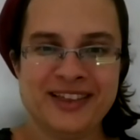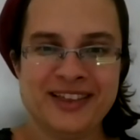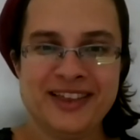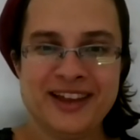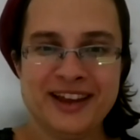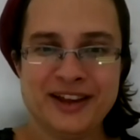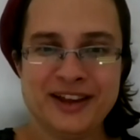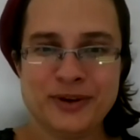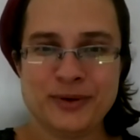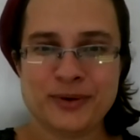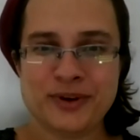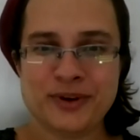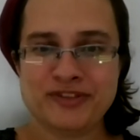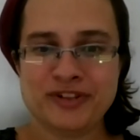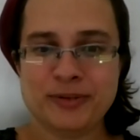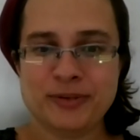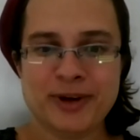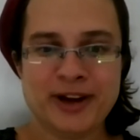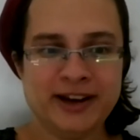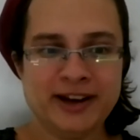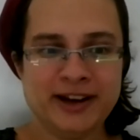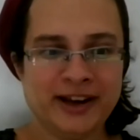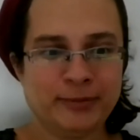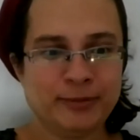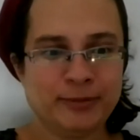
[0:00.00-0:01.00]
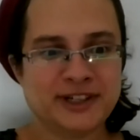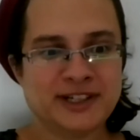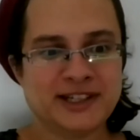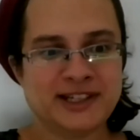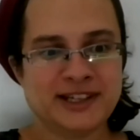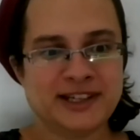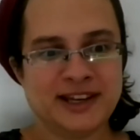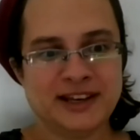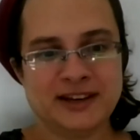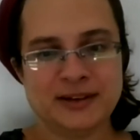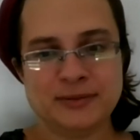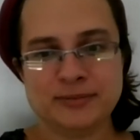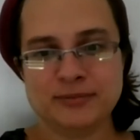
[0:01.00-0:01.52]
Thank you, everybody. And
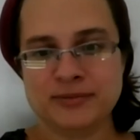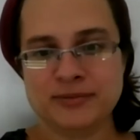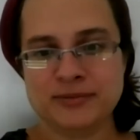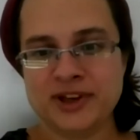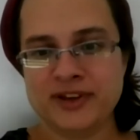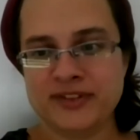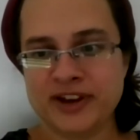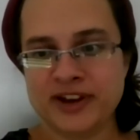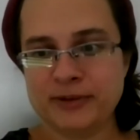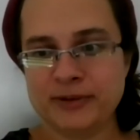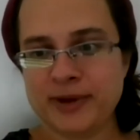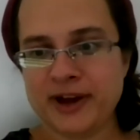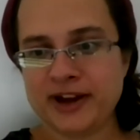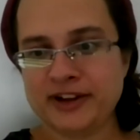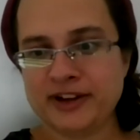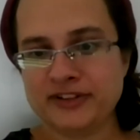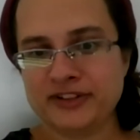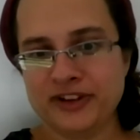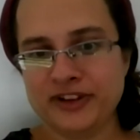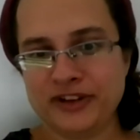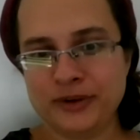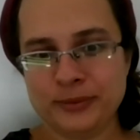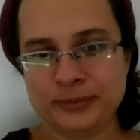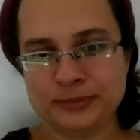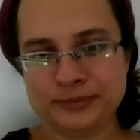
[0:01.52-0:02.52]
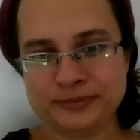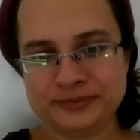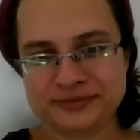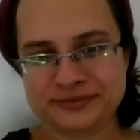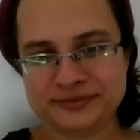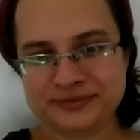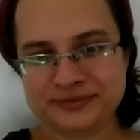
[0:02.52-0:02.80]
Maxine, I'm giving it back to you.